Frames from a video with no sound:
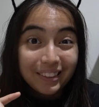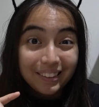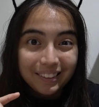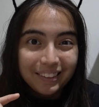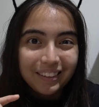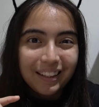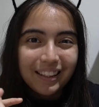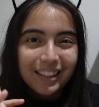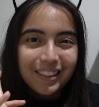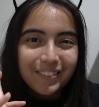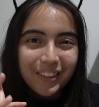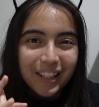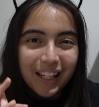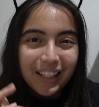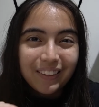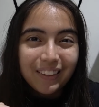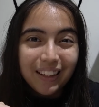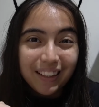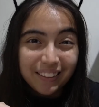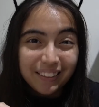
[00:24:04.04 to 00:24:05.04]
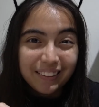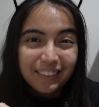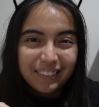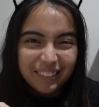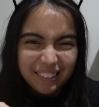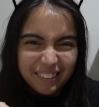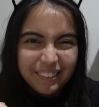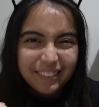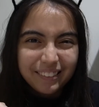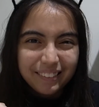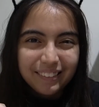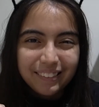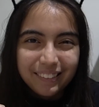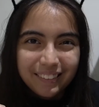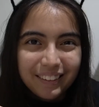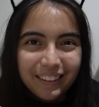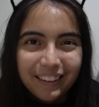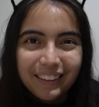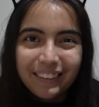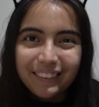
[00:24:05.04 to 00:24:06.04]
I think we can all
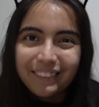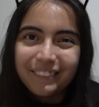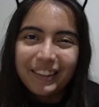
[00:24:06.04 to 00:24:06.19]
you know,